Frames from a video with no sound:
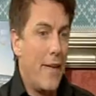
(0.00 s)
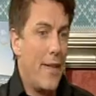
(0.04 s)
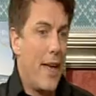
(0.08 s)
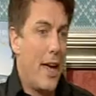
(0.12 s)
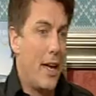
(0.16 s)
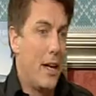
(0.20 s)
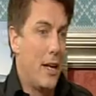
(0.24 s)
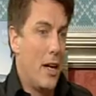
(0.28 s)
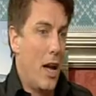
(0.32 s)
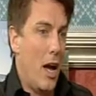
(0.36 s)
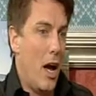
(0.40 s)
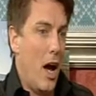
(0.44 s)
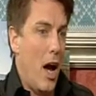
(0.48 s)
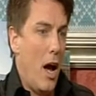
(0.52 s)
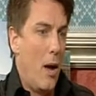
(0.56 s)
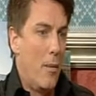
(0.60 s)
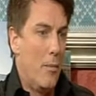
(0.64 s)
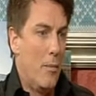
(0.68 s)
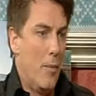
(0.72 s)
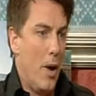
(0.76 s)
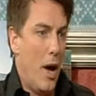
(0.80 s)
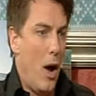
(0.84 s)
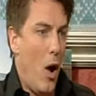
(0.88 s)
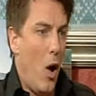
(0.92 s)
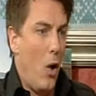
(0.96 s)
And then
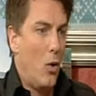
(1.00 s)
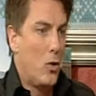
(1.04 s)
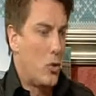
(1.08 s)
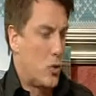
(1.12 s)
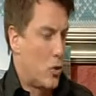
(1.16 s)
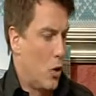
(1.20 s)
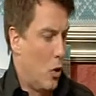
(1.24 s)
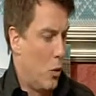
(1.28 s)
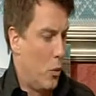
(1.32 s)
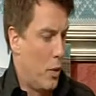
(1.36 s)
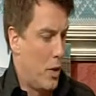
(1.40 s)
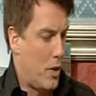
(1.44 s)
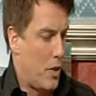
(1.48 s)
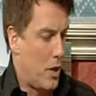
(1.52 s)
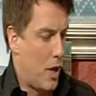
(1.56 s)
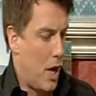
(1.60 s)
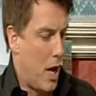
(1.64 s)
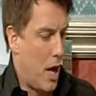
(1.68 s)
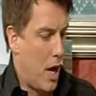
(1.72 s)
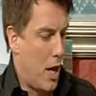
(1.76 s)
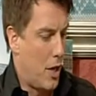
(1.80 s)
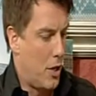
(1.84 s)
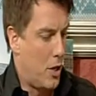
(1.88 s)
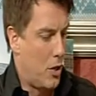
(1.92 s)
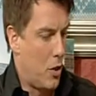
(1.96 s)
also with
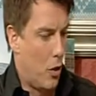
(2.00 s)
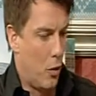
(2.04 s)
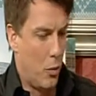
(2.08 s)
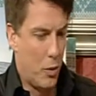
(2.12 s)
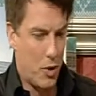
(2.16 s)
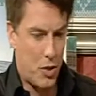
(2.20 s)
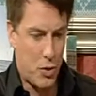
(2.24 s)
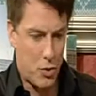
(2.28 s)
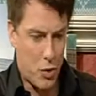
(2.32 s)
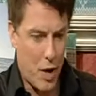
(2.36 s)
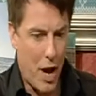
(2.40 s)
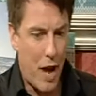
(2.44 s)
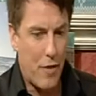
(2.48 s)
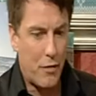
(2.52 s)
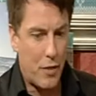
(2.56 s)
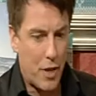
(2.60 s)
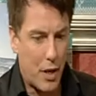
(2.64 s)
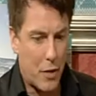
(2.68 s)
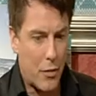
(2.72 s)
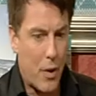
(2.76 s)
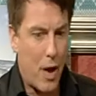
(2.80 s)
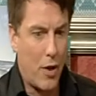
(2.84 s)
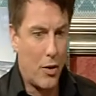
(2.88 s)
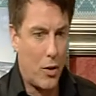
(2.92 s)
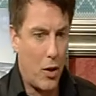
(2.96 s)
with
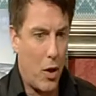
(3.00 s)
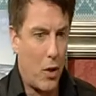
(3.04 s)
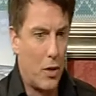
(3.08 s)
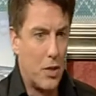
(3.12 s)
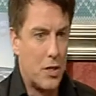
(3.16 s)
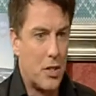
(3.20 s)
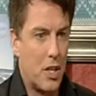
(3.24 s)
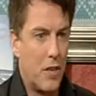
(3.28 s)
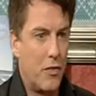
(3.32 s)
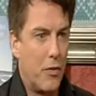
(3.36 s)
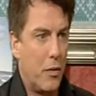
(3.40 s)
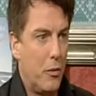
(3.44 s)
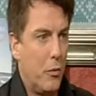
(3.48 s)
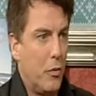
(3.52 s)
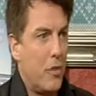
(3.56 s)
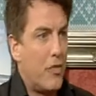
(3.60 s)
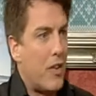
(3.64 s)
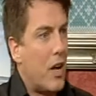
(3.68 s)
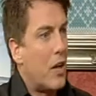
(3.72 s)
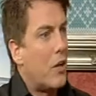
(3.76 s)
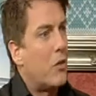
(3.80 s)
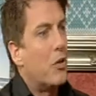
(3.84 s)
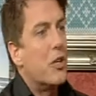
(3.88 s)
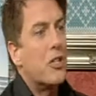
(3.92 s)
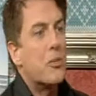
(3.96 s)
traveling around and all this stuff, we've
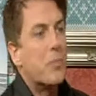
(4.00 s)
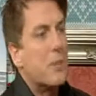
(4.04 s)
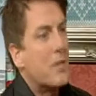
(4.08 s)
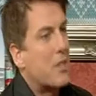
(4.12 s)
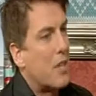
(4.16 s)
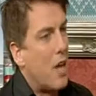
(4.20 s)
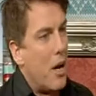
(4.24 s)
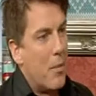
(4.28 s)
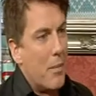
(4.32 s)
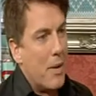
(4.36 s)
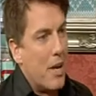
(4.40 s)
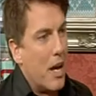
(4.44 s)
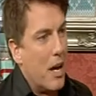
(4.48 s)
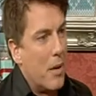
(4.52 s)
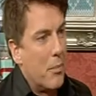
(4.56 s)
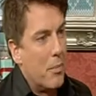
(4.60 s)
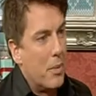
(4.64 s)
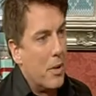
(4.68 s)
got Christmas coming up.